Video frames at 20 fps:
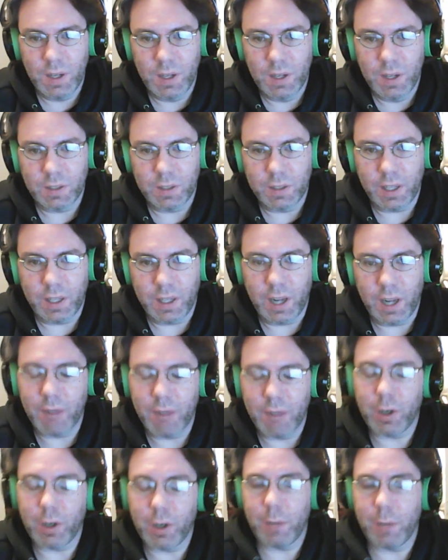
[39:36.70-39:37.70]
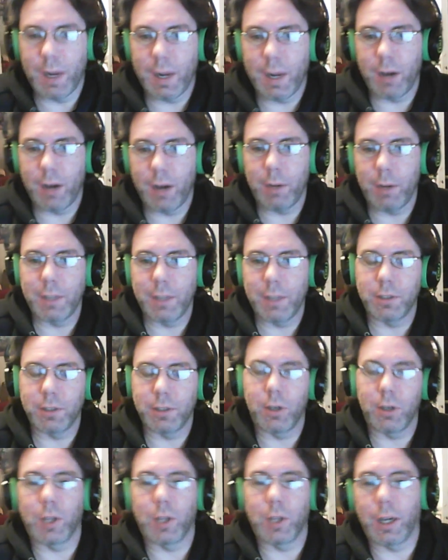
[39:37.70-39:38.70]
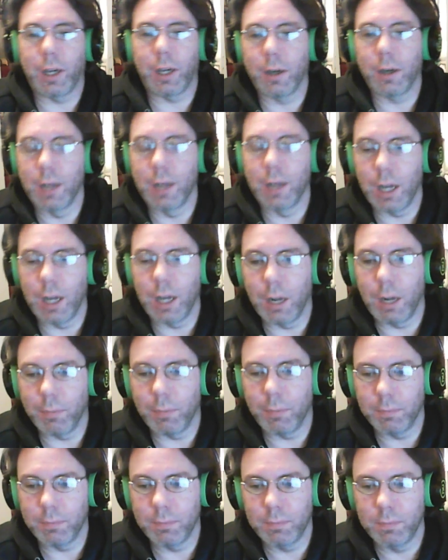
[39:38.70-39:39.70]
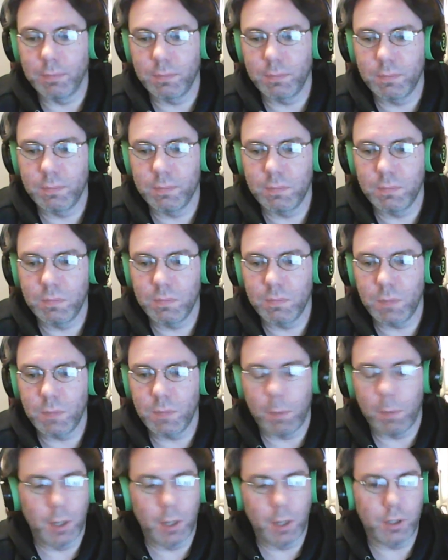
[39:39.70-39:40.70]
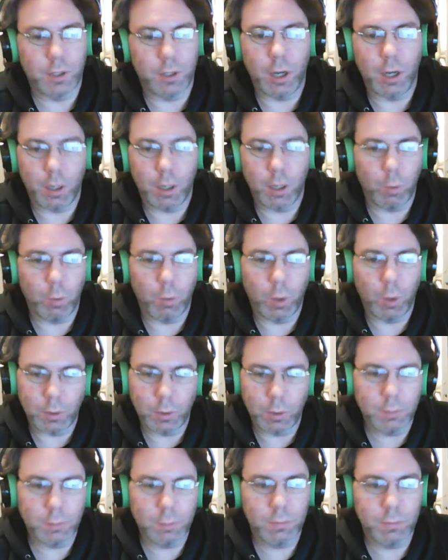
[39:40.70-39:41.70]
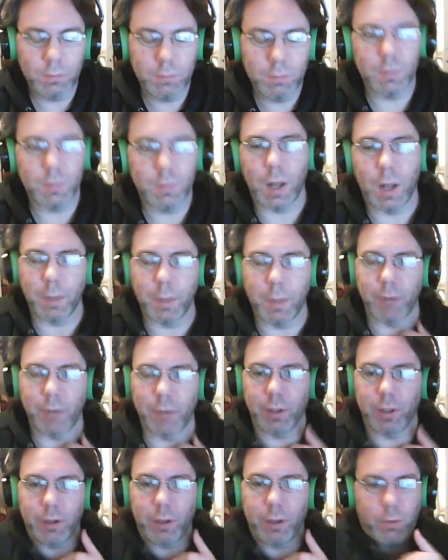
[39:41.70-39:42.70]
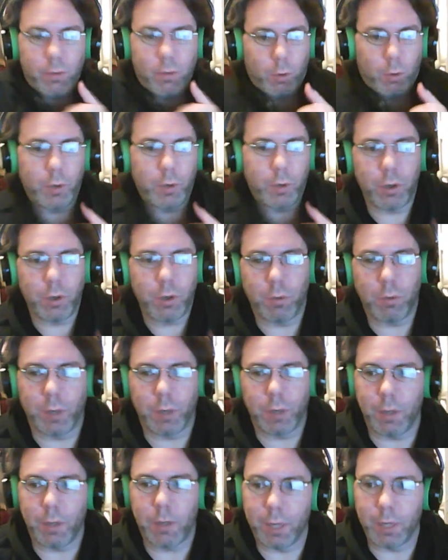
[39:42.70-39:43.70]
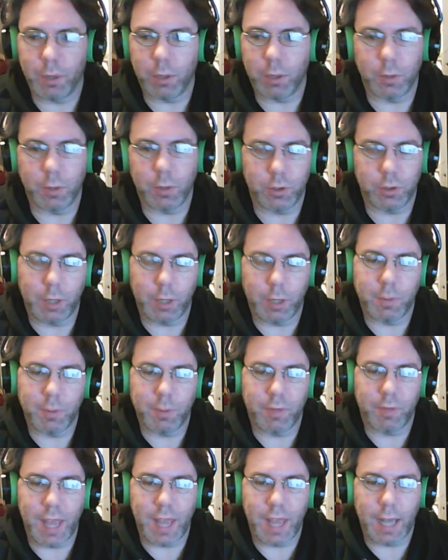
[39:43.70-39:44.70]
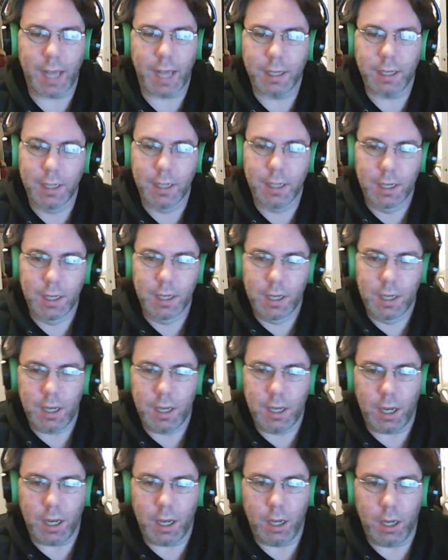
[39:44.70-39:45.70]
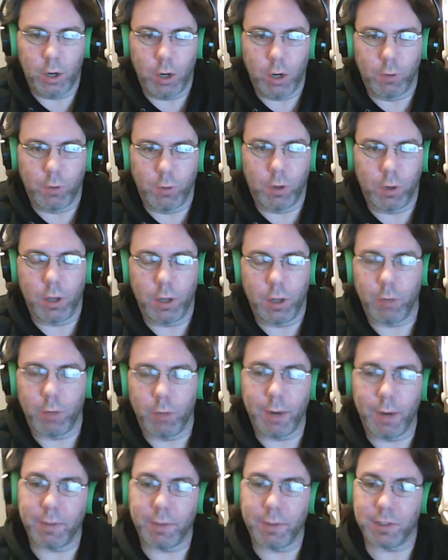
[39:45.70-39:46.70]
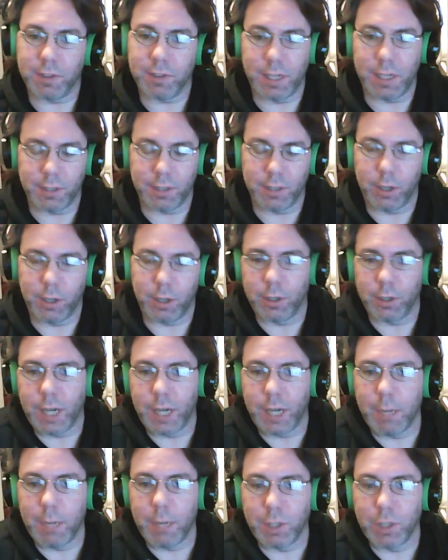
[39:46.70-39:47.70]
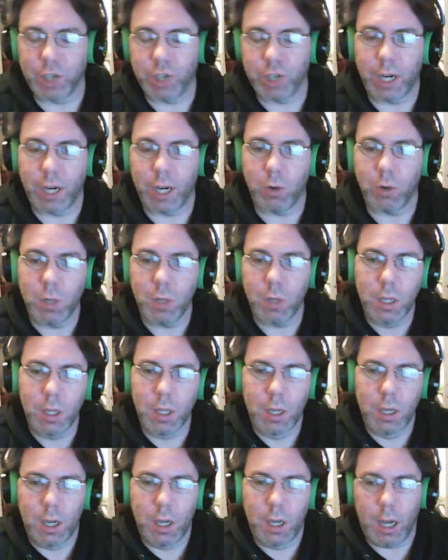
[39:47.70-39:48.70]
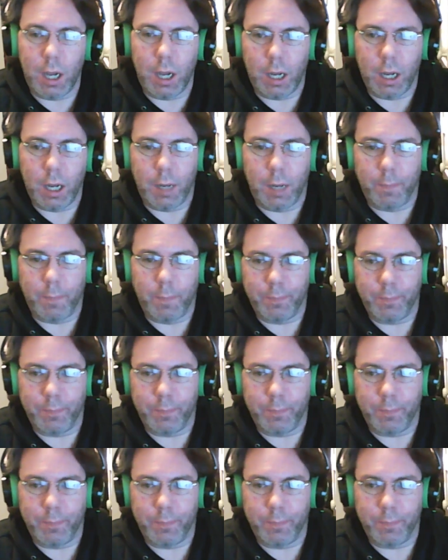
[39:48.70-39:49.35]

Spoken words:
So I think I already mentioned earlier, Monster Hunter World. I'm definitely looking forward to. We're going to be doing streams of that over on the Raven's Nest Entertainment channel. The